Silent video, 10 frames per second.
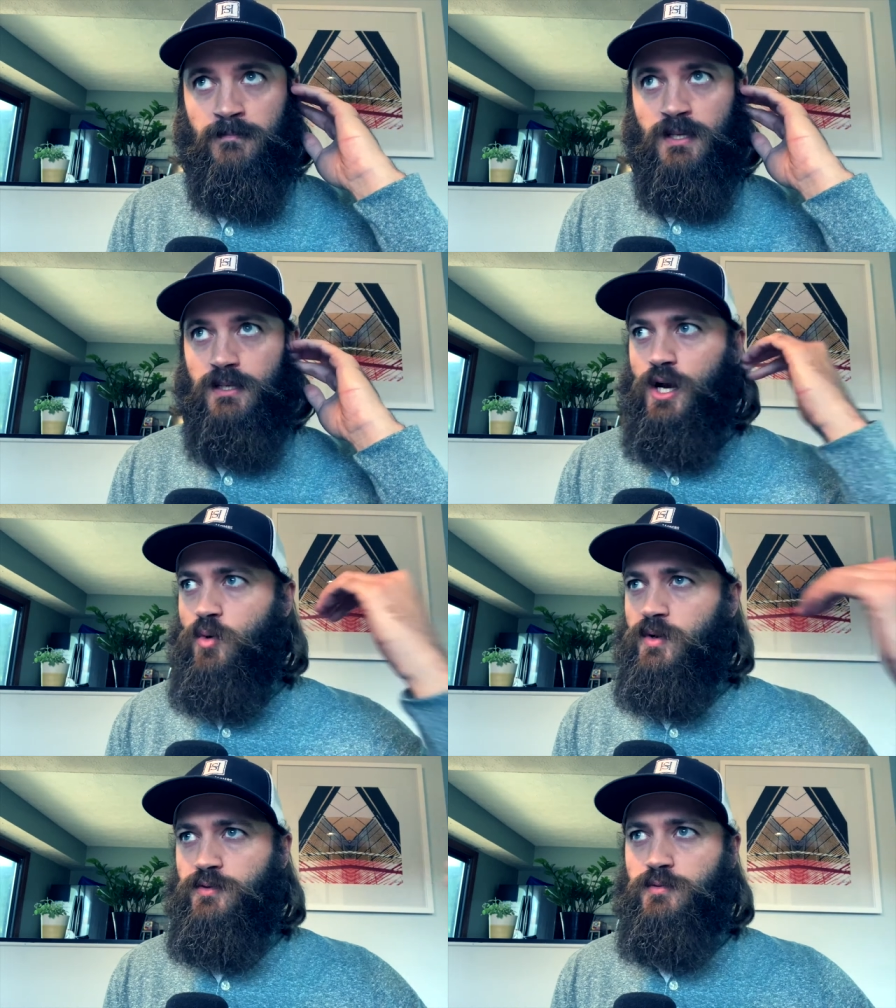
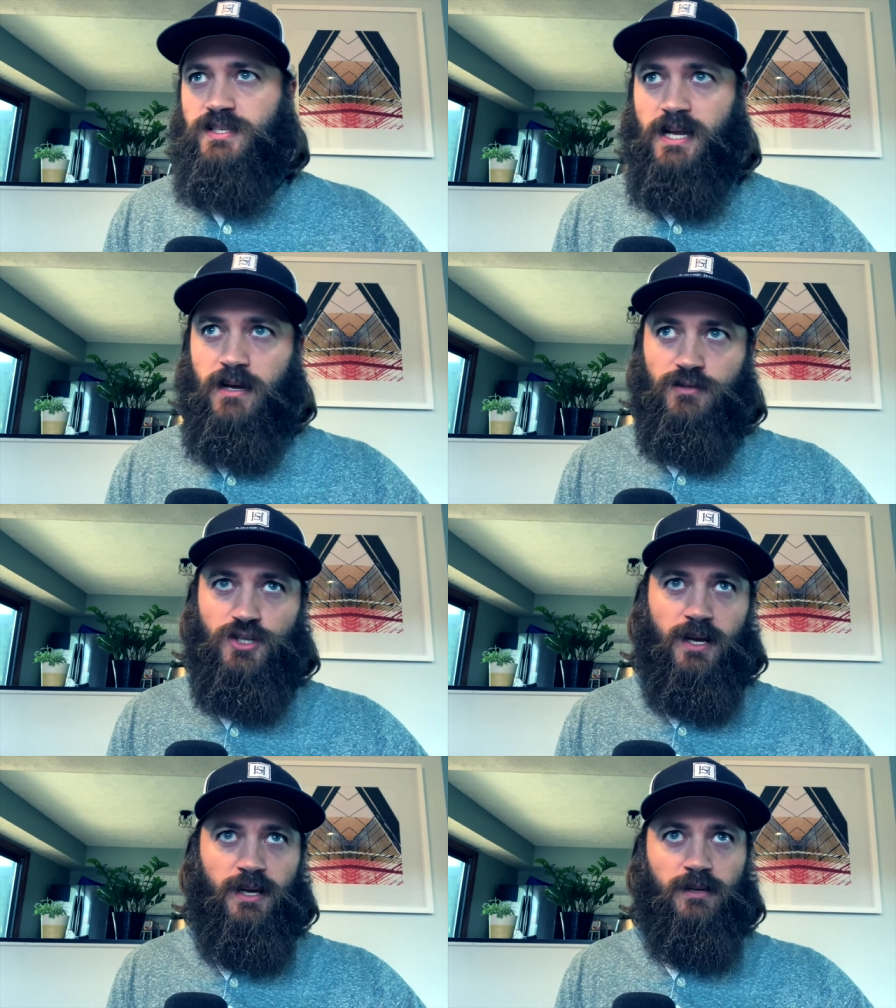going through sound
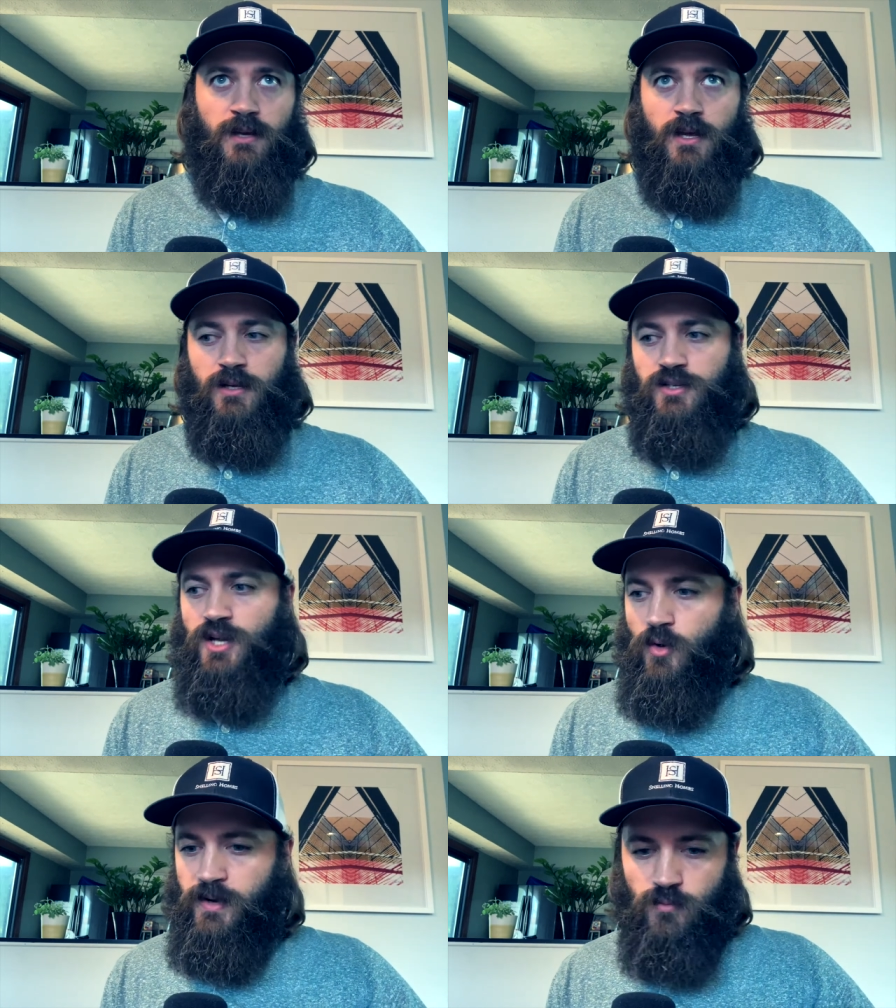check
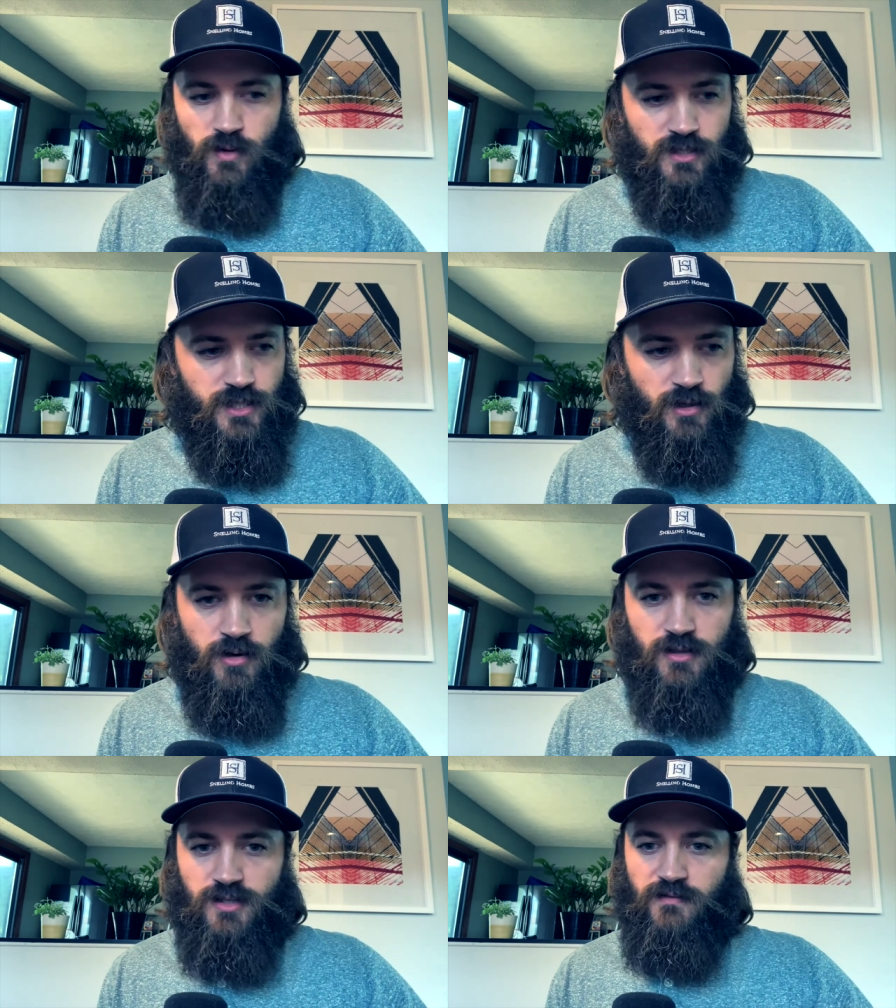knowing which
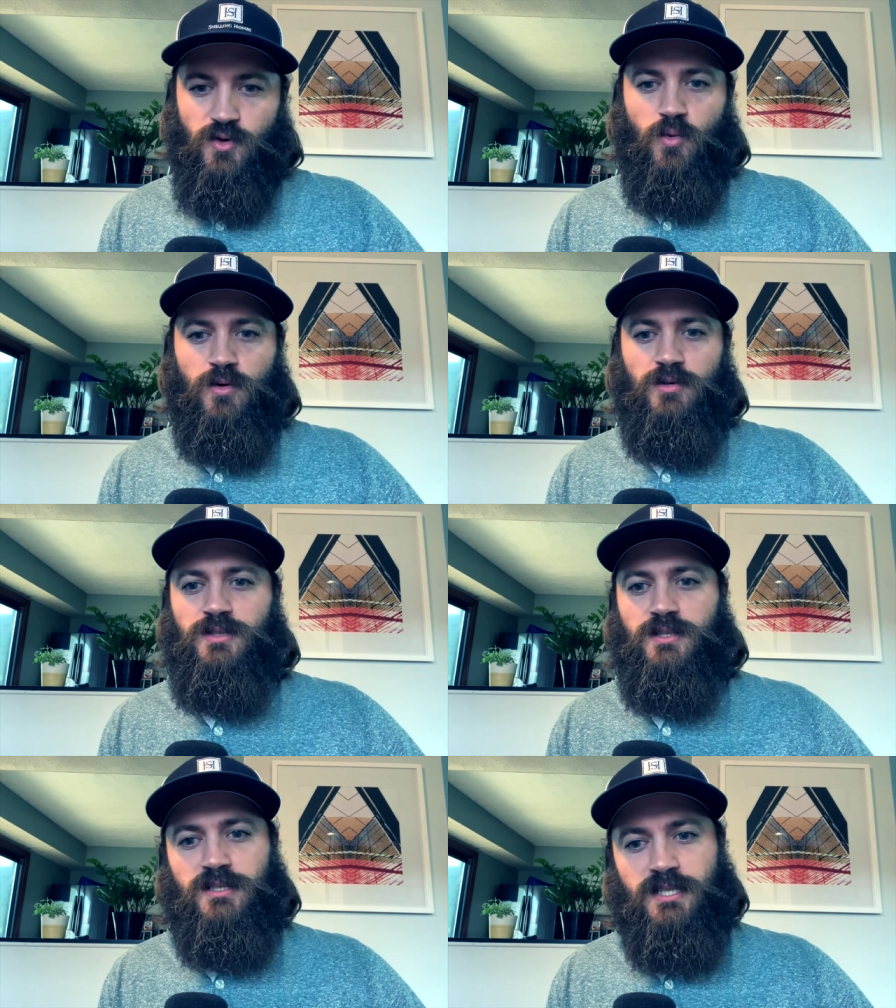songs of
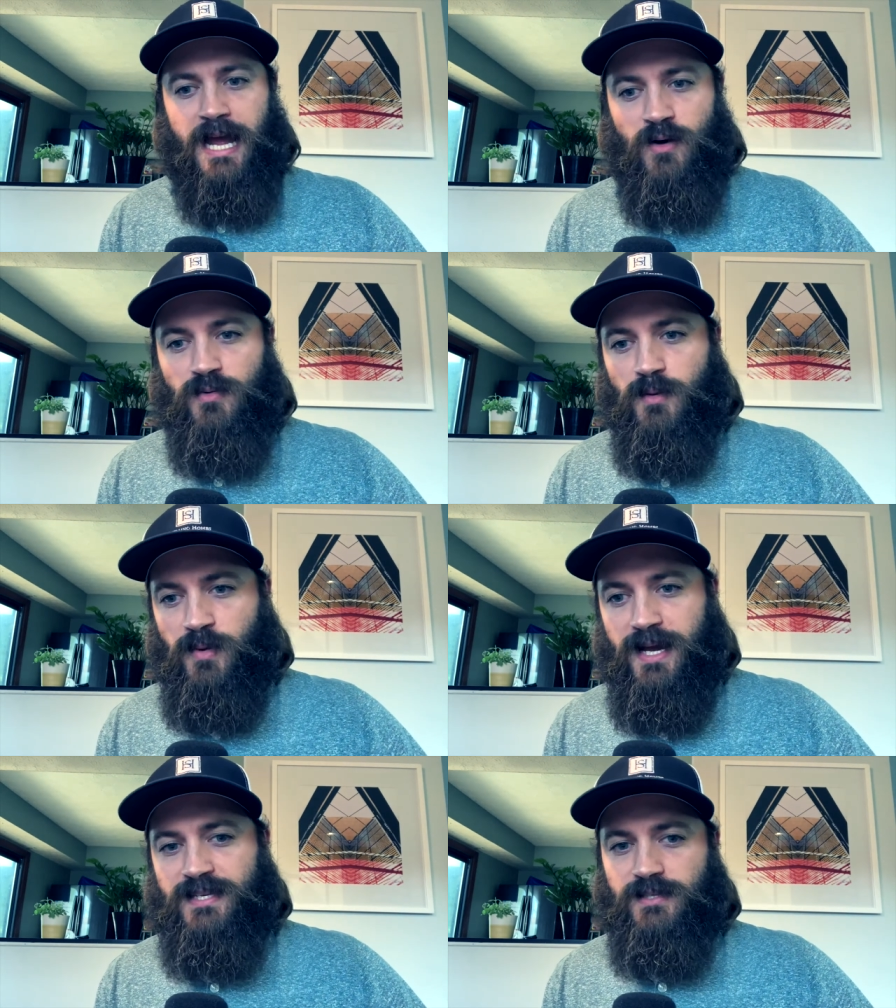yours sound the
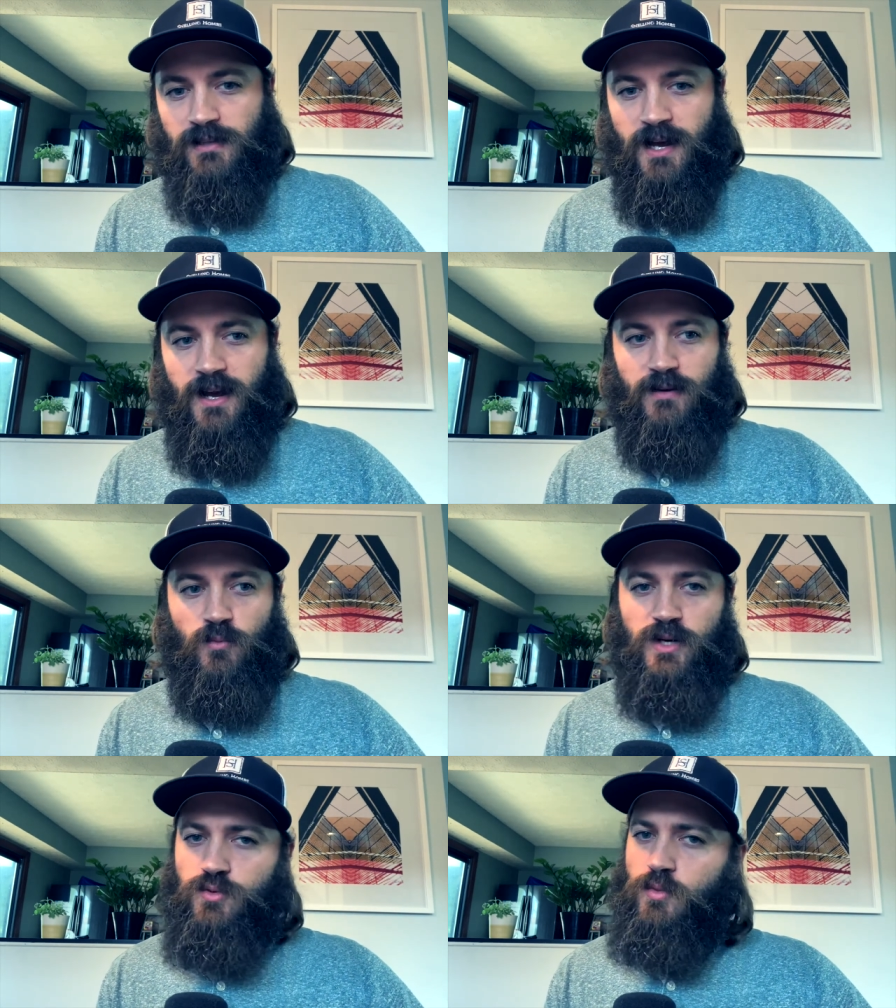best live
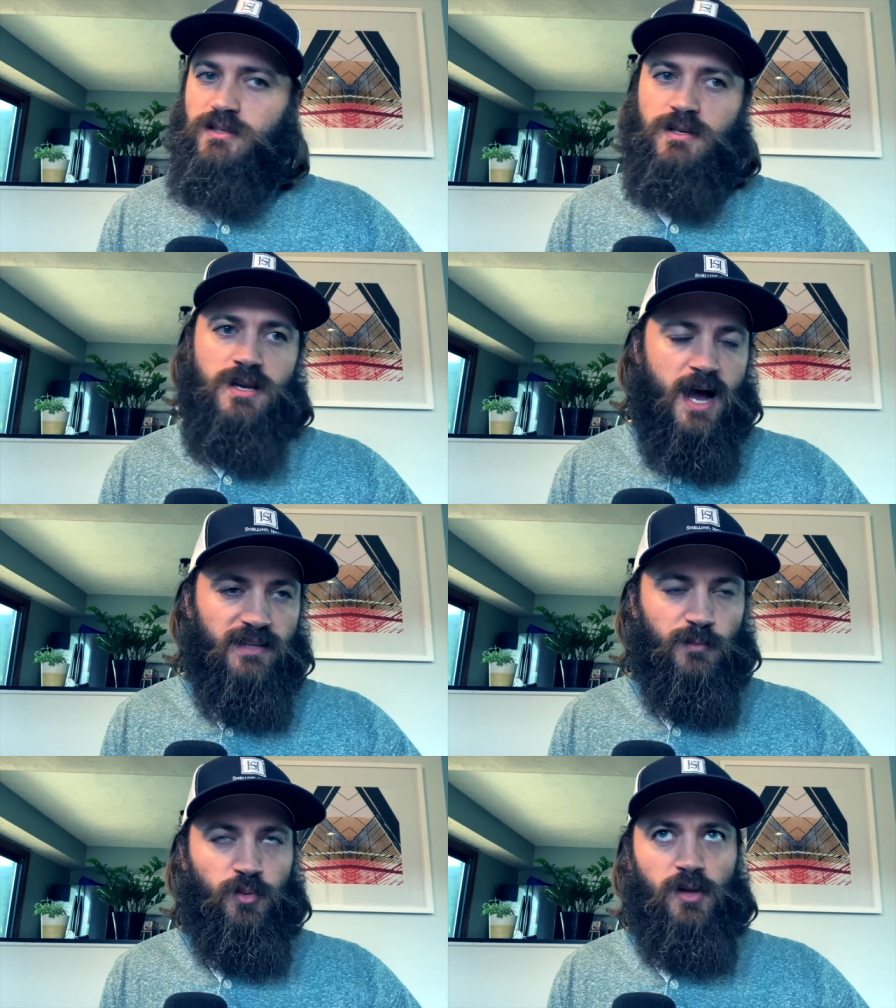which ones
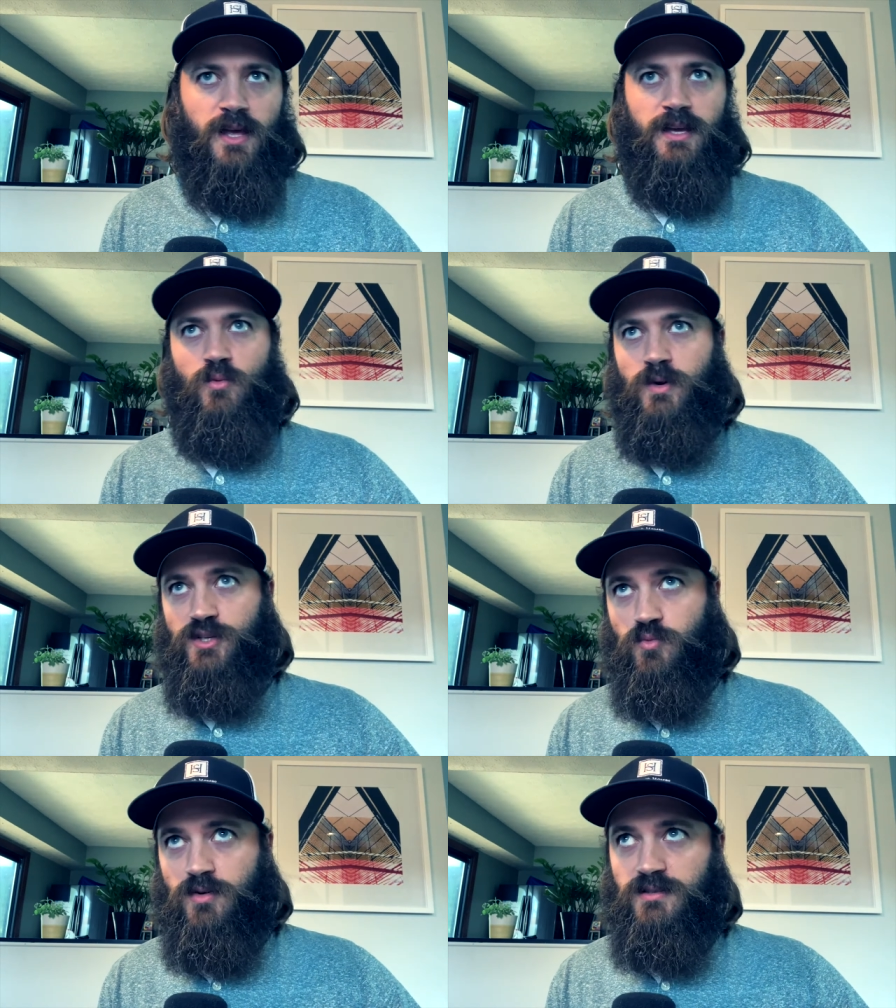not to play
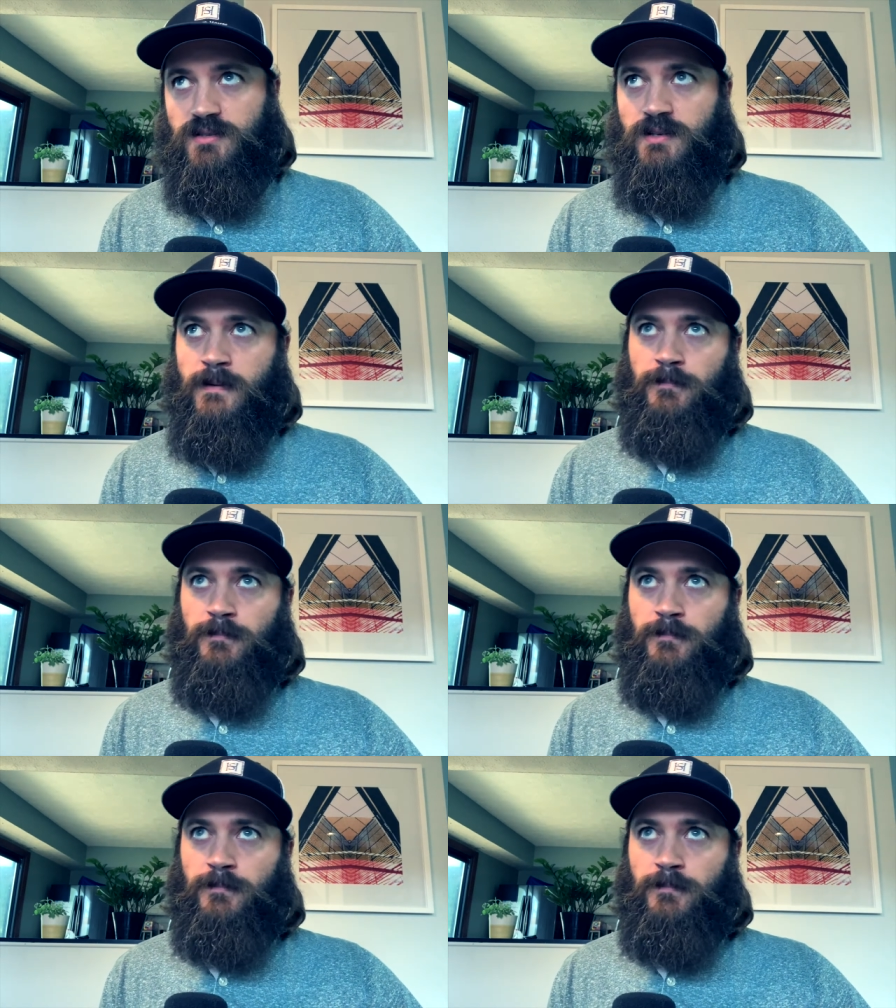which ones